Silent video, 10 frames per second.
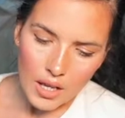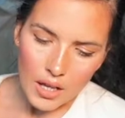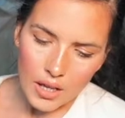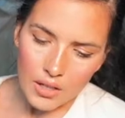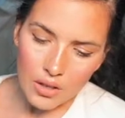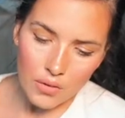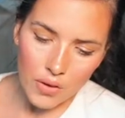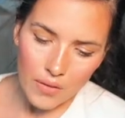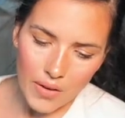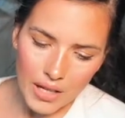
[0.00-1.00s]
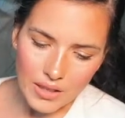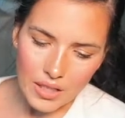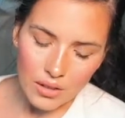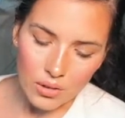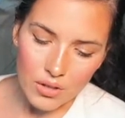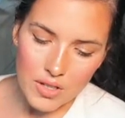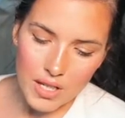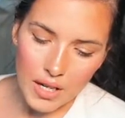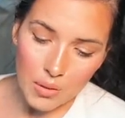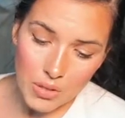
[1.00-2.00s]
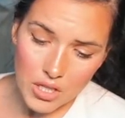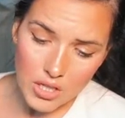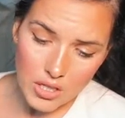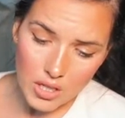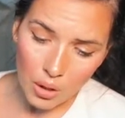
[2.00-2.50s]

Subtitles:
Another fun fact that I learned is that Edmonton